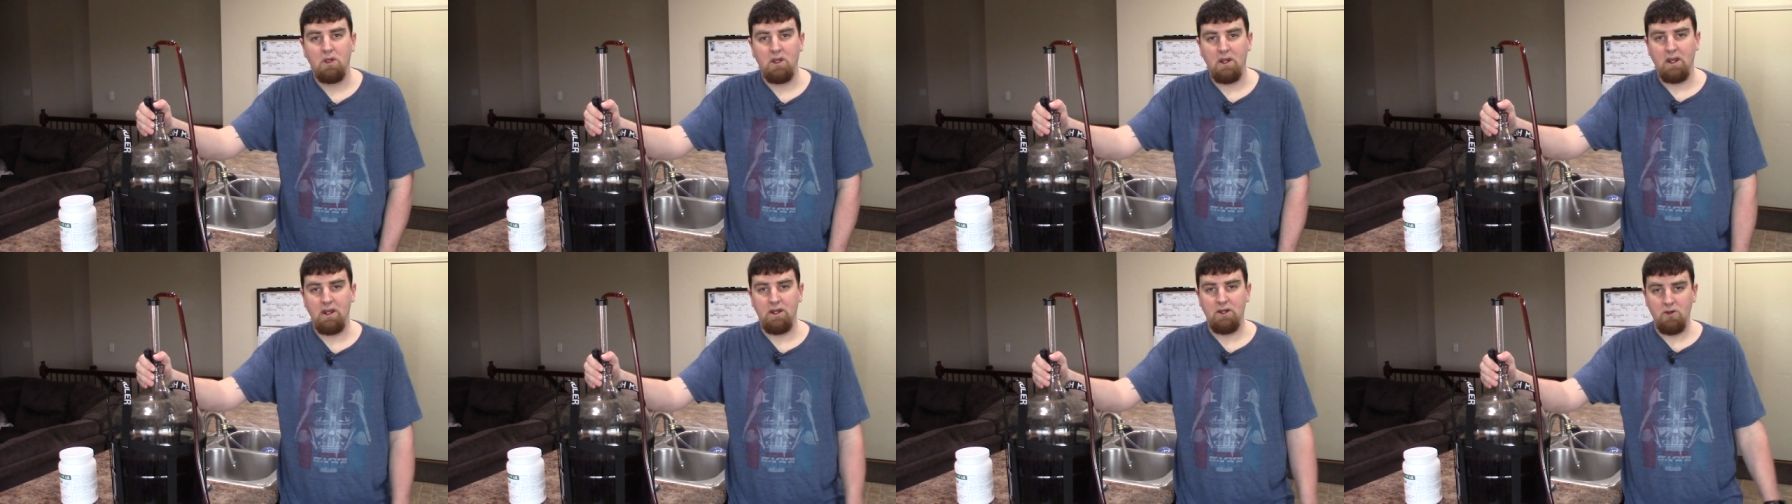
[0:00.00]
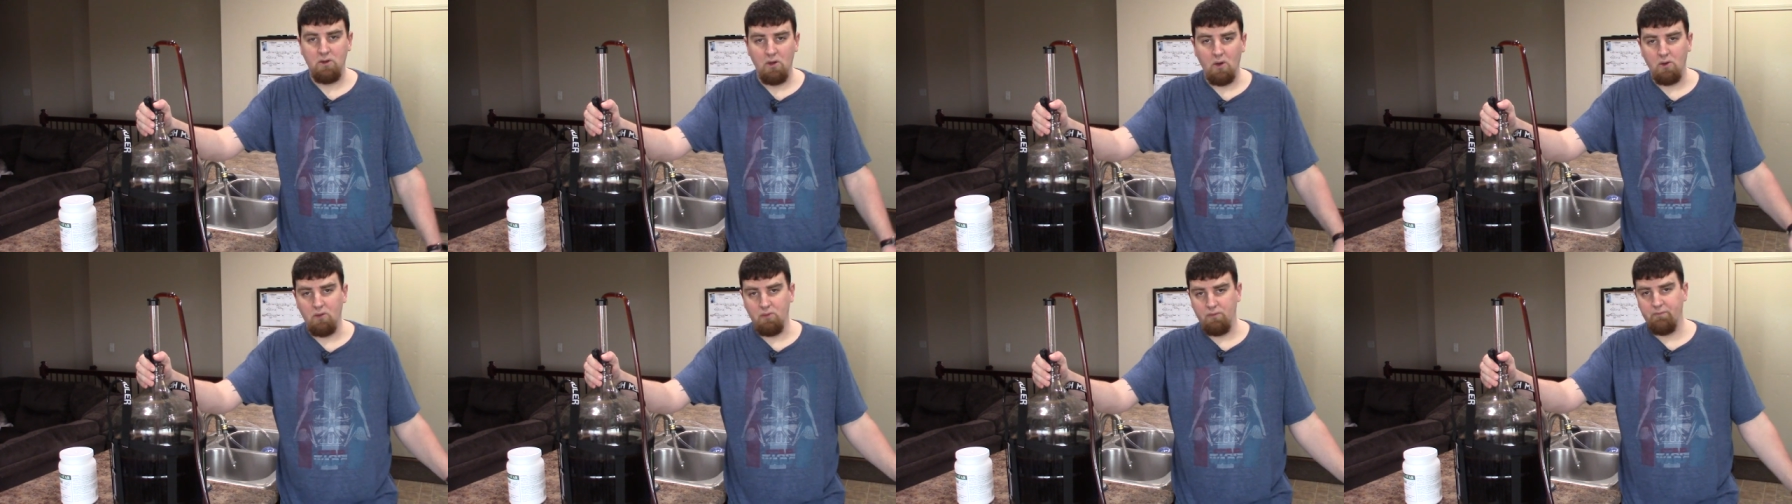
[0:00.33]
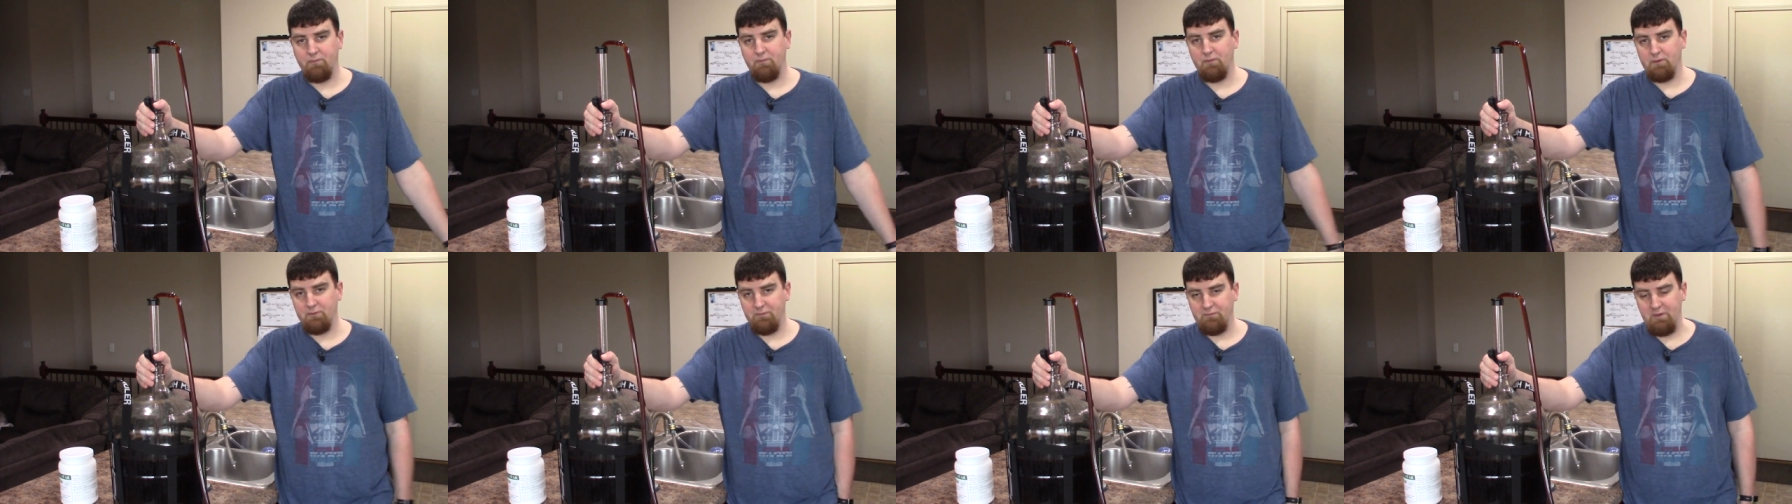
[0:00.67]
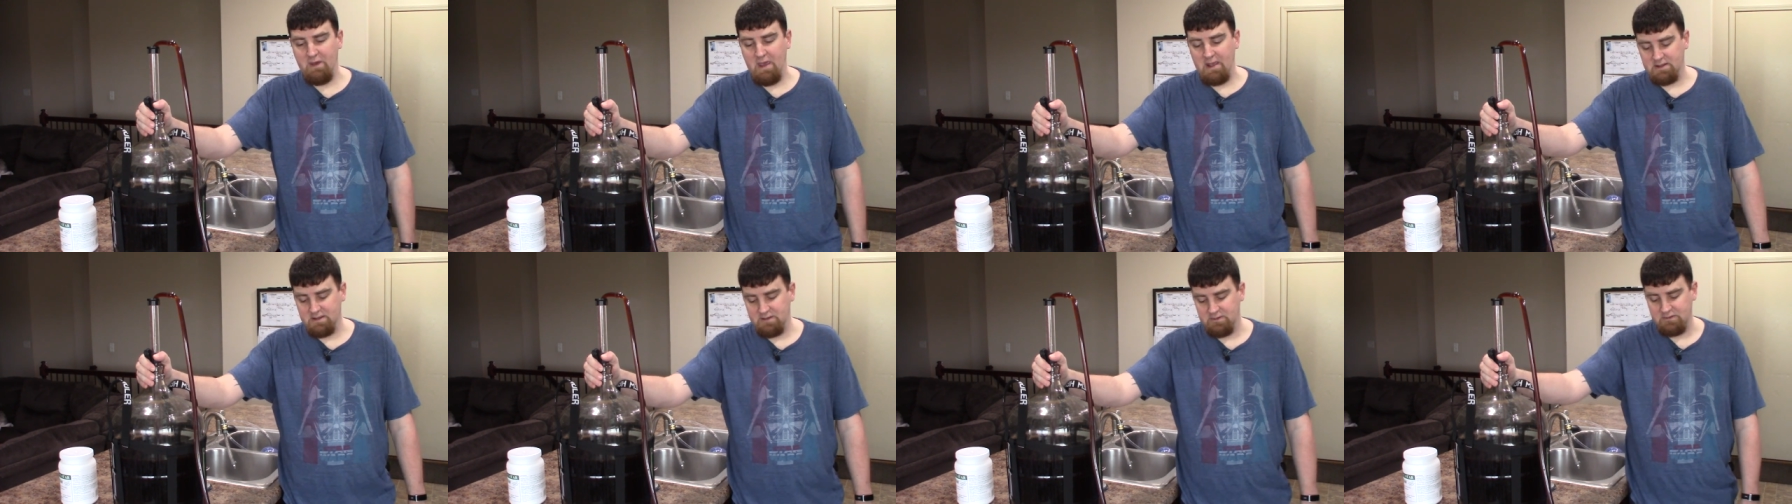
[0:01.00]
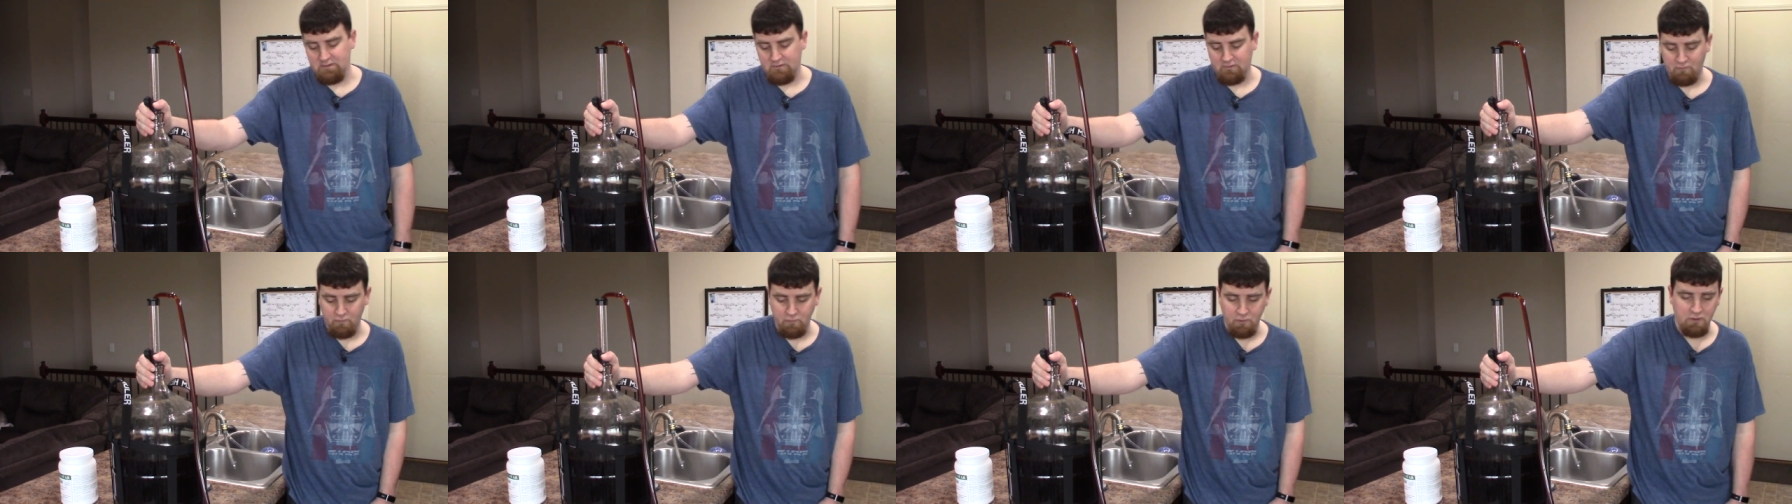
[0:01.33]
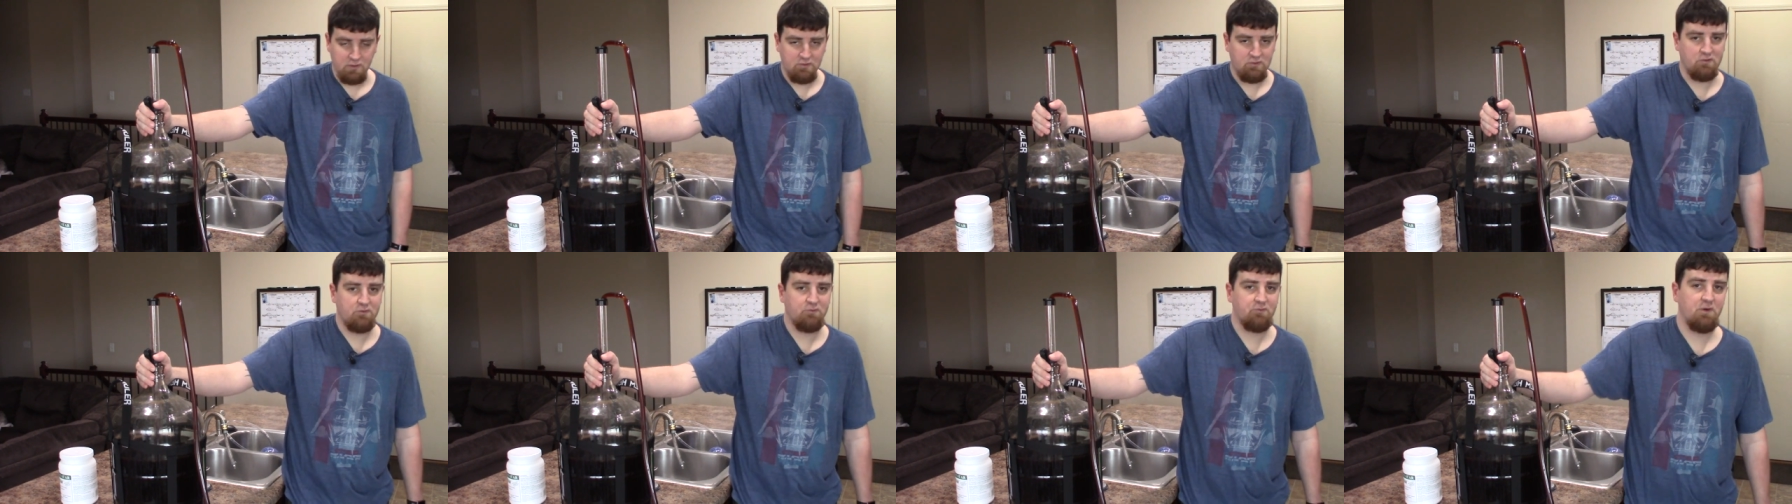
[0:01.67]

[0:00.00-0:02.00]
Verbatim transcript: and I know for a fact that this works as